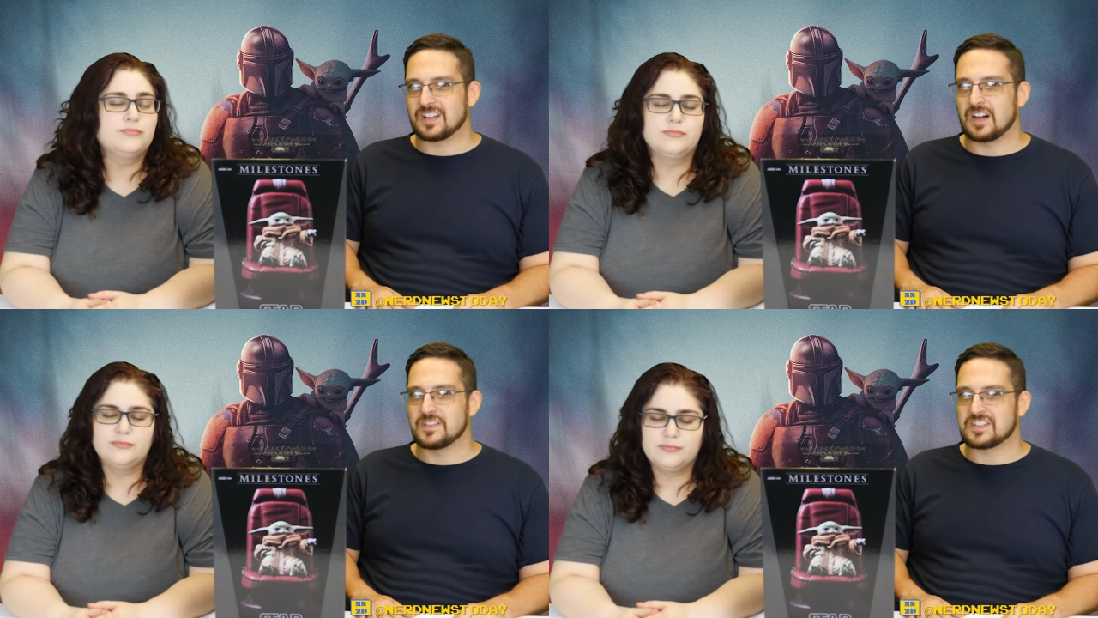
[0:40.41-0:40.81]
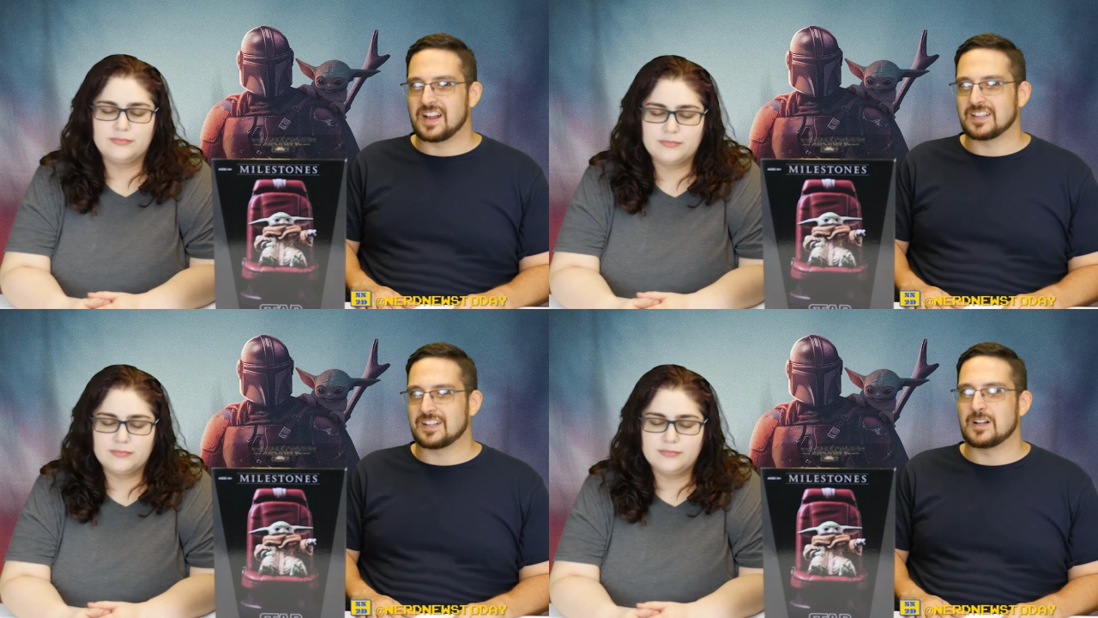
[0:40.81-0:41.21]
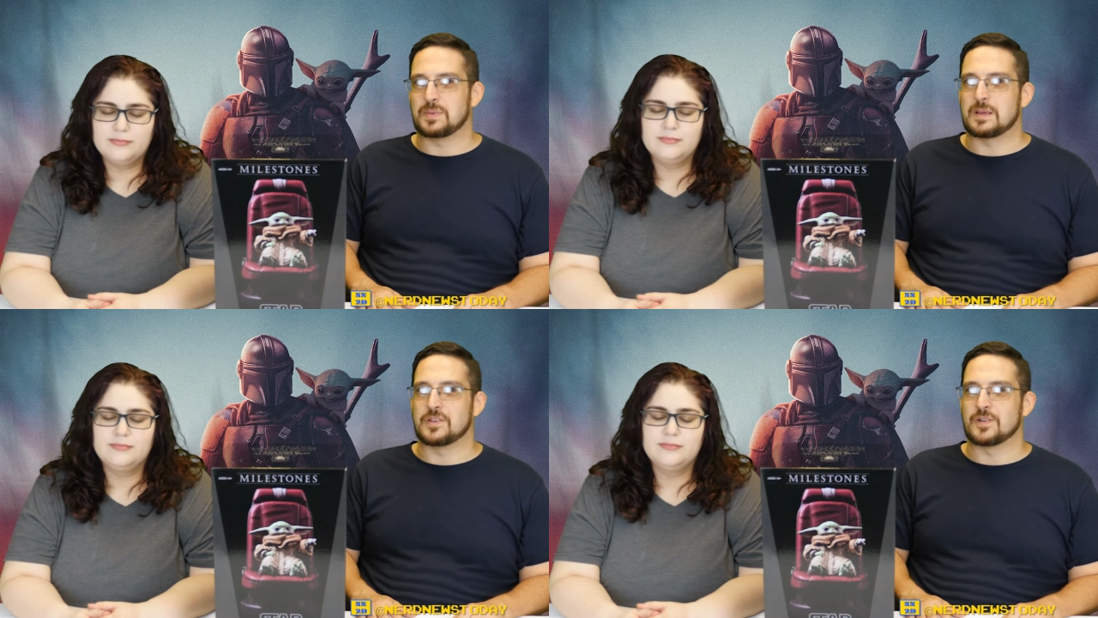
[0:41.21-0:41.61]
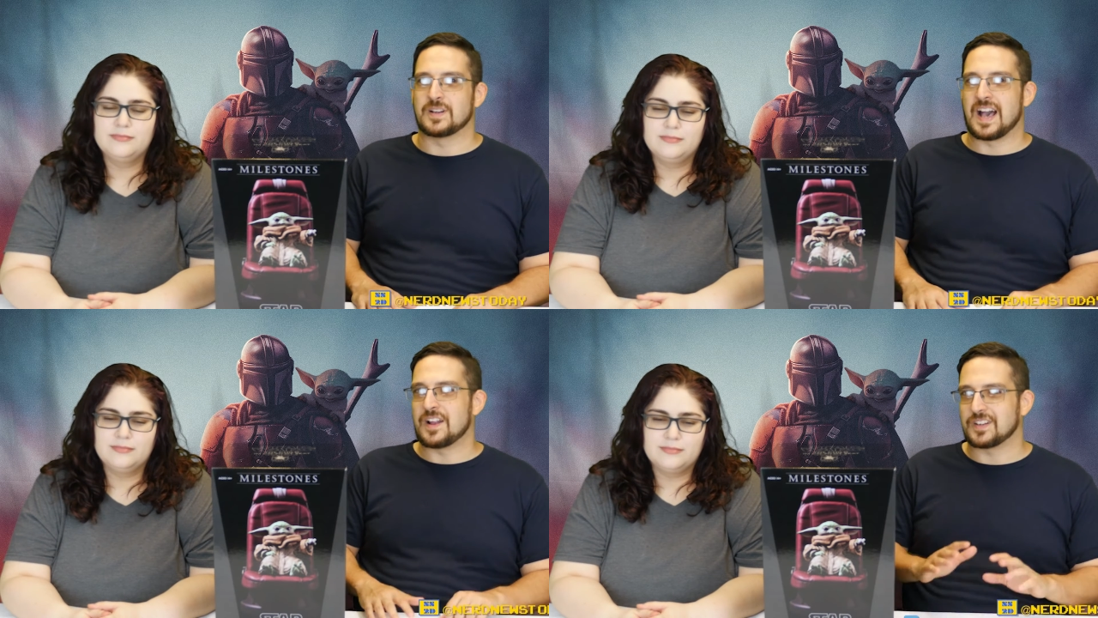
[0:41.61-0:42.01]
Speaker 1: call him the child call him baby
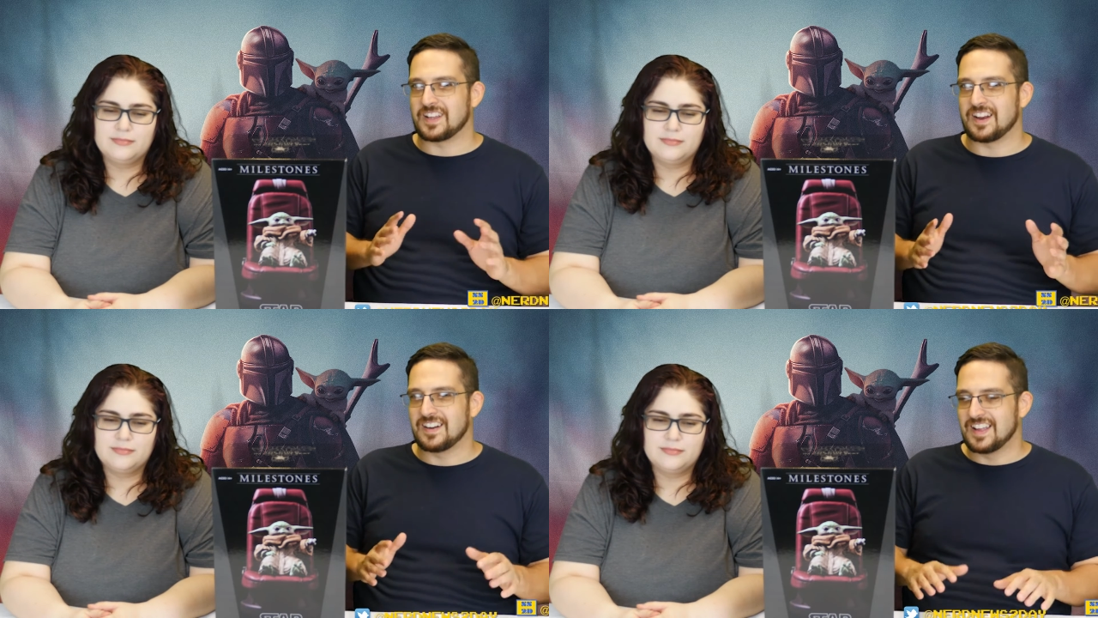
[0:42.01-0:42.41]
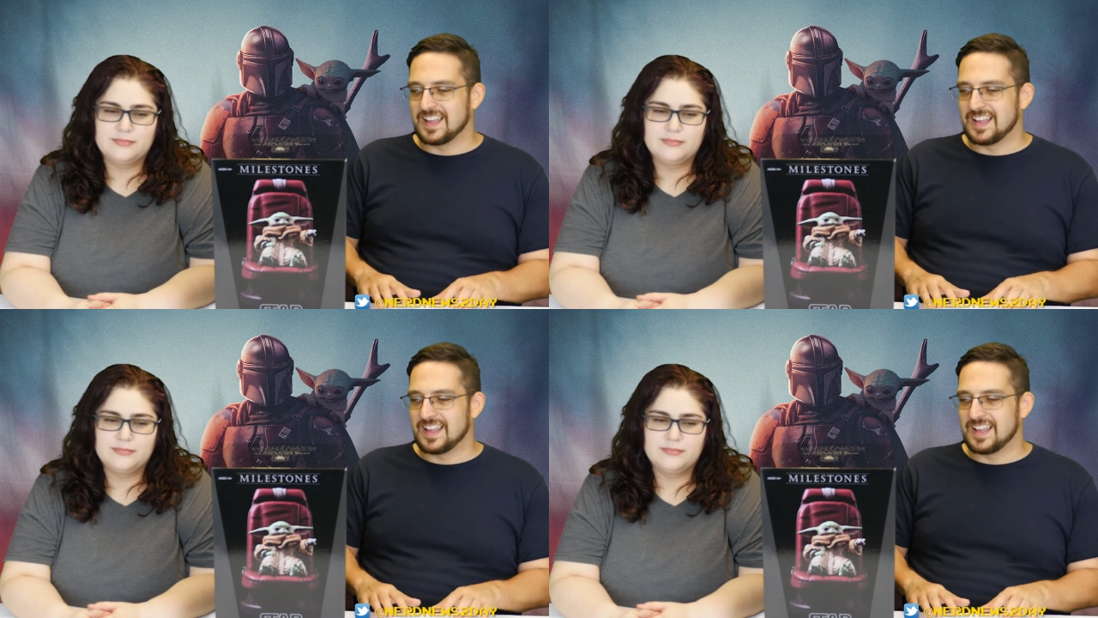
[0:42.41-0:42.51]
yoda i don't care